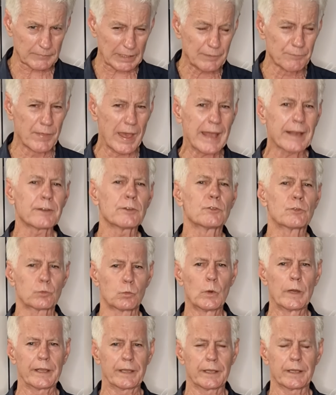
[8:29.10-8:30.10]
that is
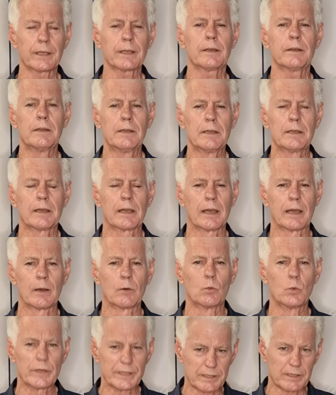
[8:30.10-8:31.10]
where
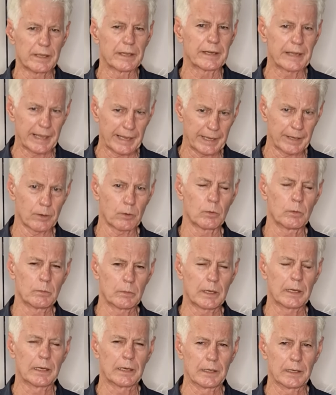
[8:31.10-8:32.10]
we get our
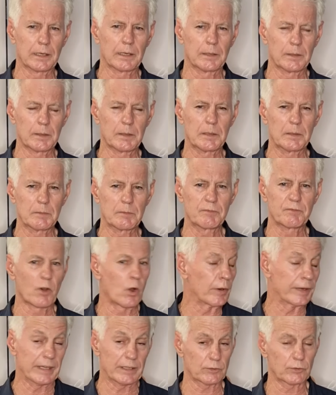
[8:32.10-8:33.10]

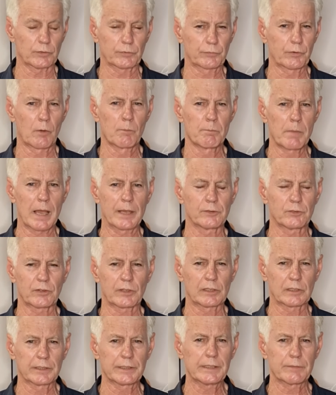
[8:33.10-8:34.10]
finances from,
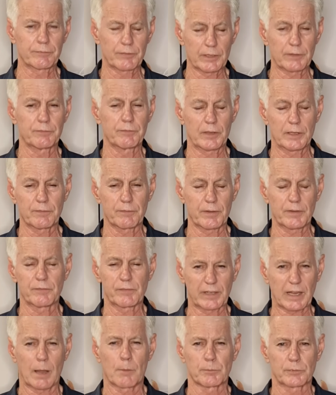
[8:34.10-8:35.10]
basically, if it
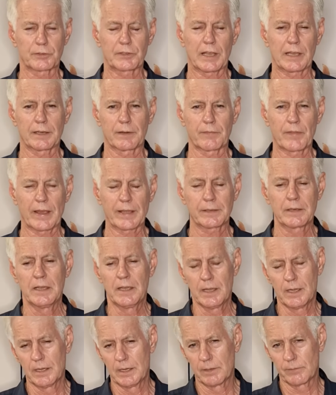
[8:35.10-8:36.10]
comes down to that.
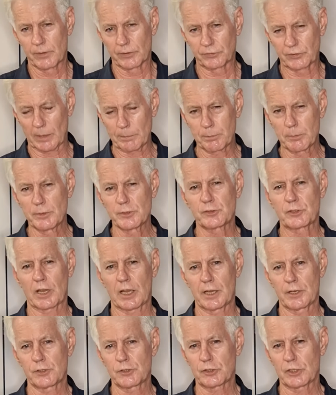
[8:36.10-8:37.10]
The
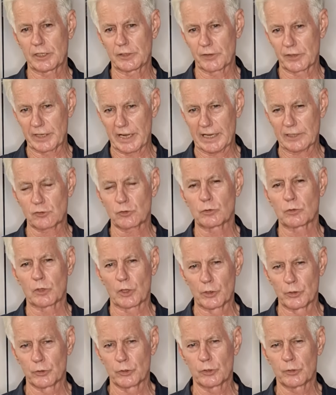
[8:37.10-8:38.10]
supplementation and the natural
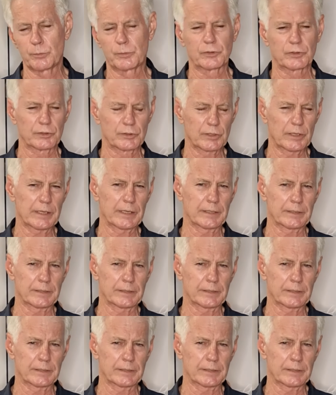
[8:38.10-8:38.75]
herbs and